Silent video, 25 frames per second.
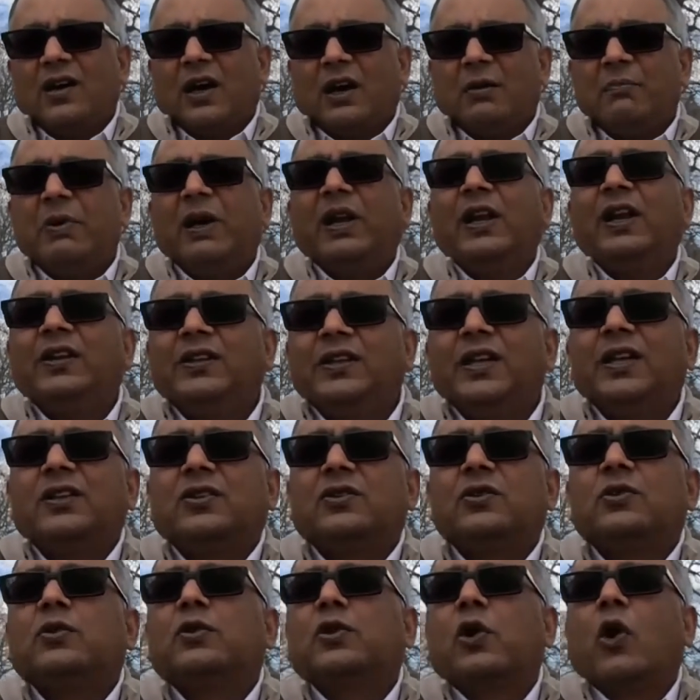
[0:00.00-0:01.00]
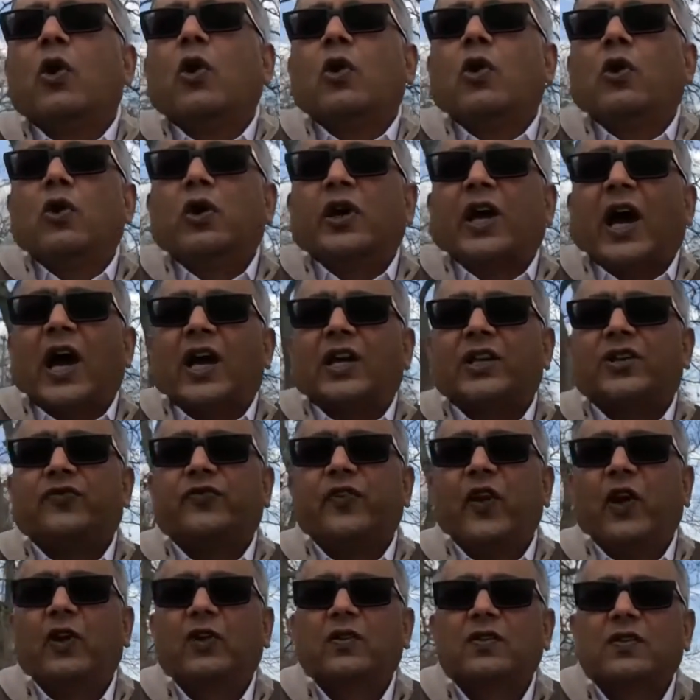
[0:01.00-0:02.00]
ability to grow cash
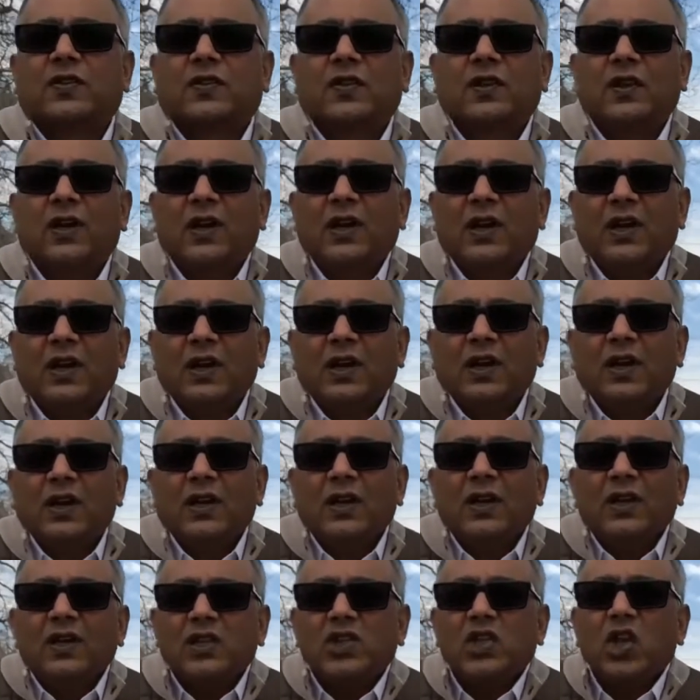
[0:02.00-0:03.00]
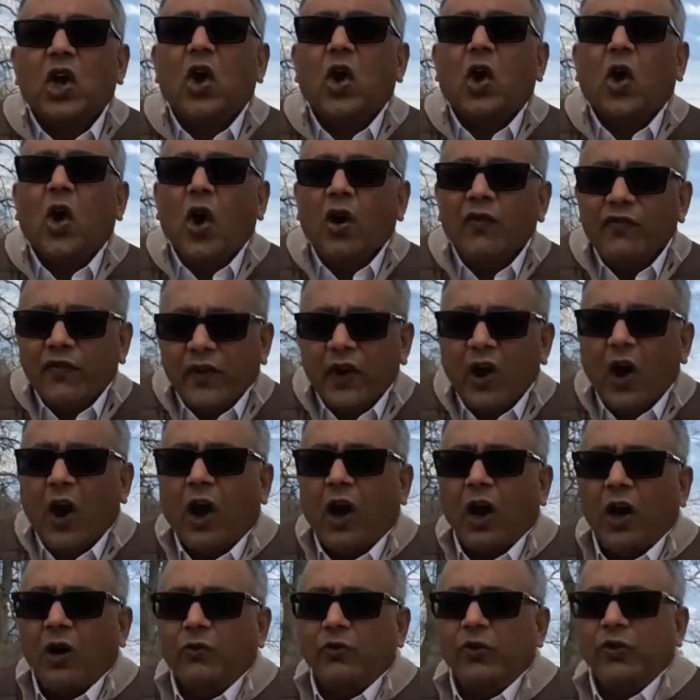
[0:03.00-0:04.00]
flows. So
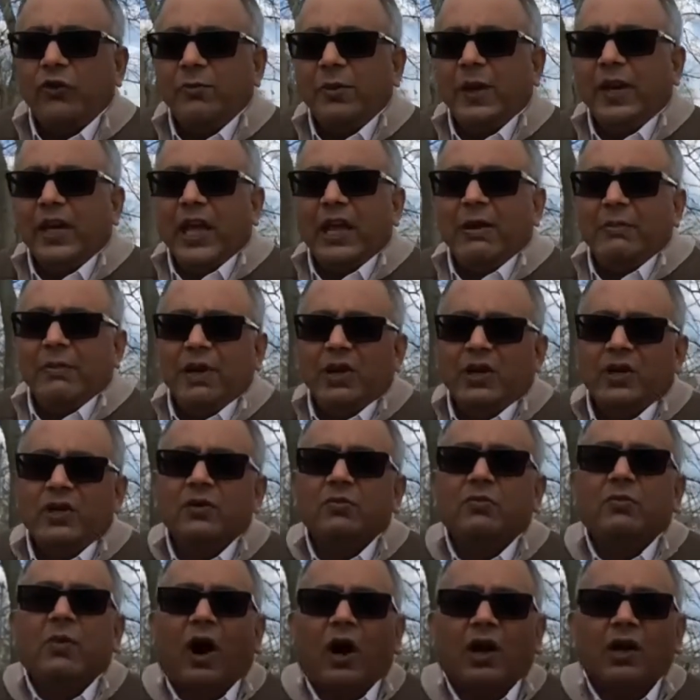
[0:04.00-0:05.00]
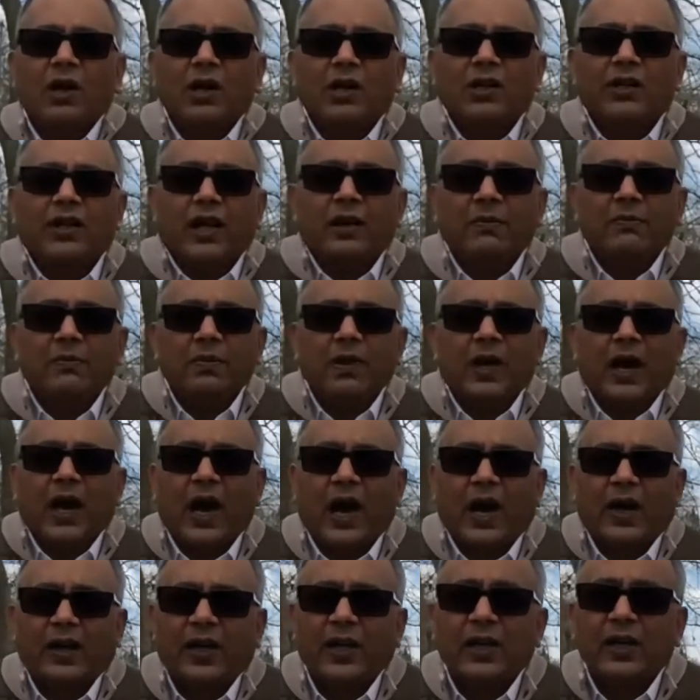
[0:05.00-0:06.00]
overall, we've been able to model them
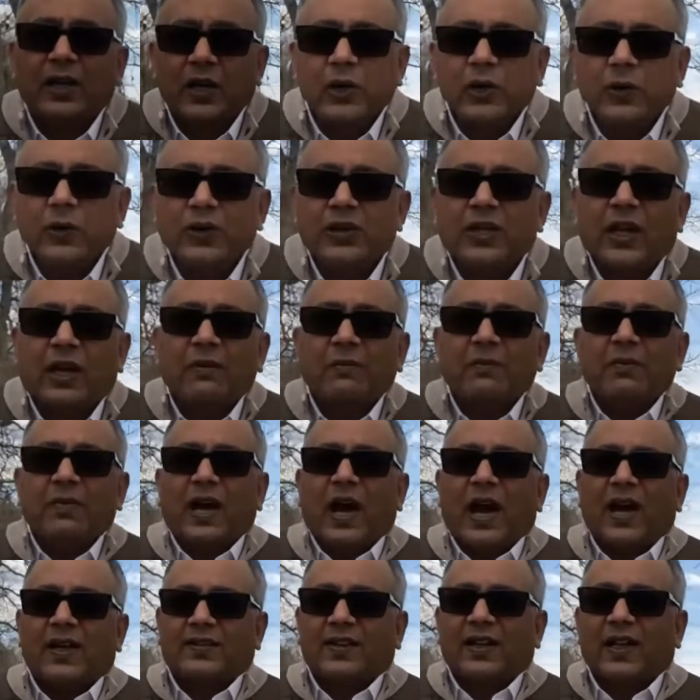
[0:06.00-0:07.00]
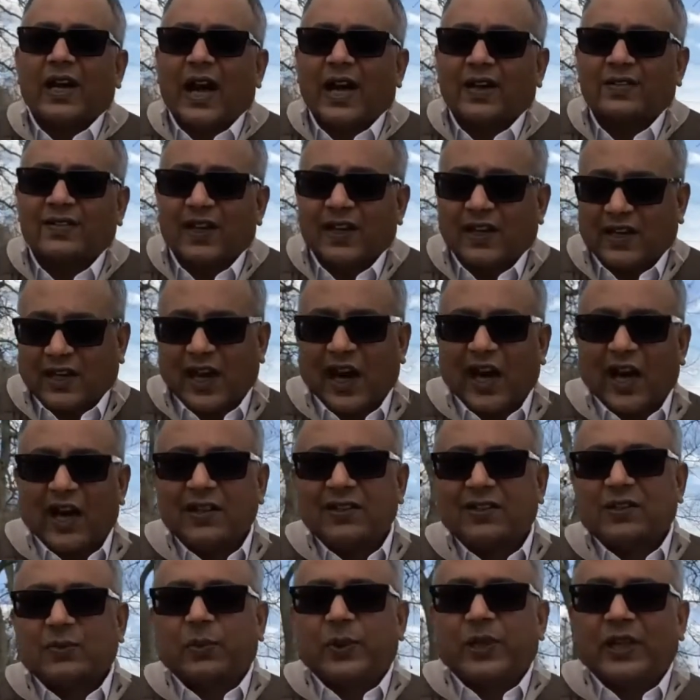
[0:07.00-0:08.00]
and include them as an asset
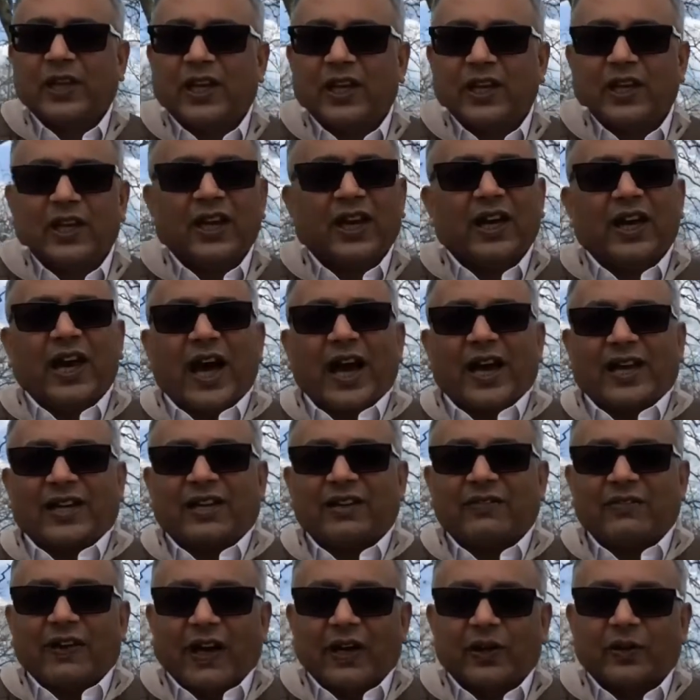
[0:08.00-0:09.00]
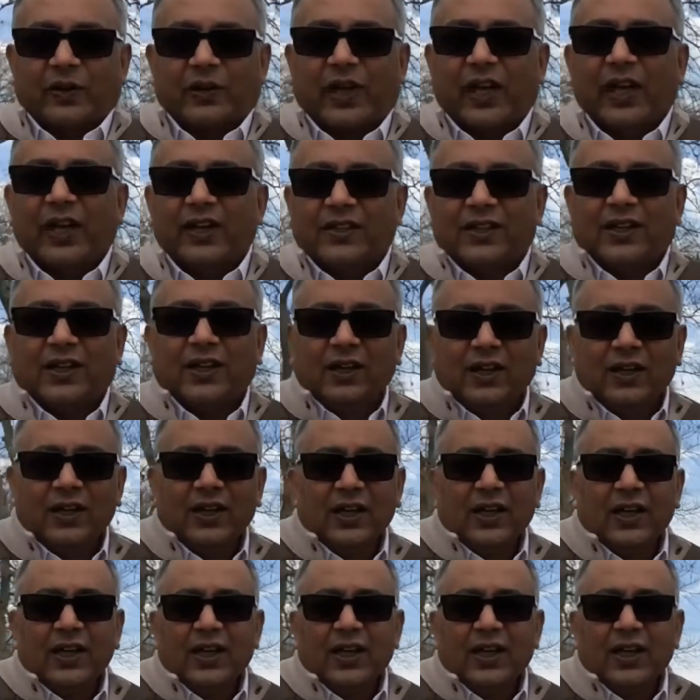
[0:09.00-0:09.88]
class within active allocator.